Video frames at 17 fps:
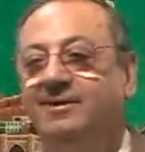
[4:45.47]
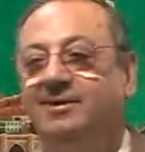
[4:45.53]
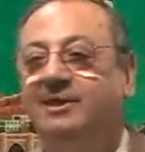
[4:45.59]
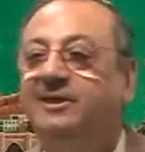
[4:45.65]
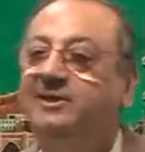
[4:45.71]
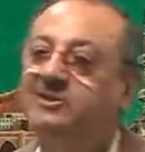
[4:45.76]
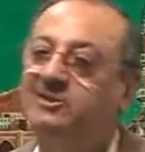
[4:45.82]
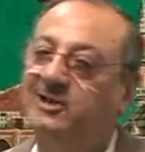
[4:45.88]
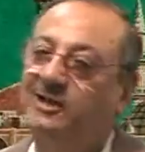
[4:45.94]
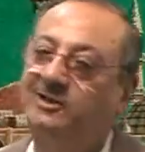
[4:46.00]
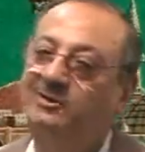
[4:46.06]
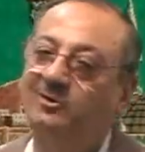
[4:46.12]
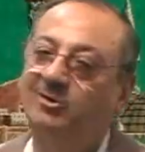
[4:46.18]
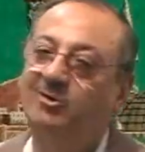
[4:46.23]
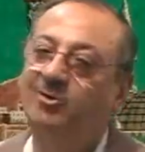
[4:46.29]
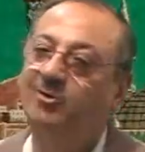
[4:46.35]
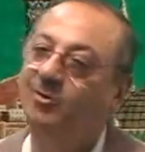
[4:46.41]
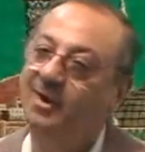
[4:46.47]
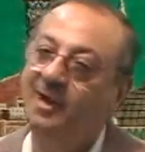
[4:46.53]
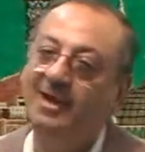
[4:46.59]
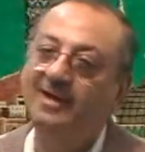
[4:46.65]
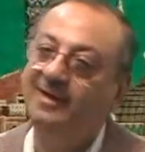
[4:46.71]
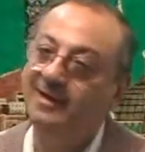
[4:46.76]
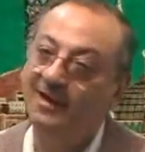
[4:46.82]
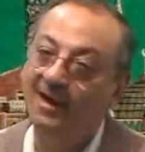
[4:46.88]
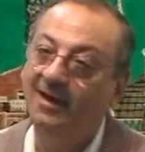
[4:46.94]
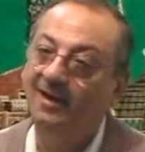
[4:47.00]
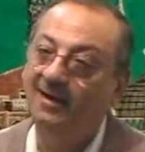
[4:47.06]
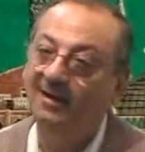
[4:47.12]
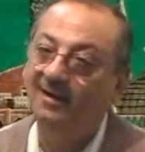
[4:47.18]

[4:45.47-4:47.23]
It is actually ulaika.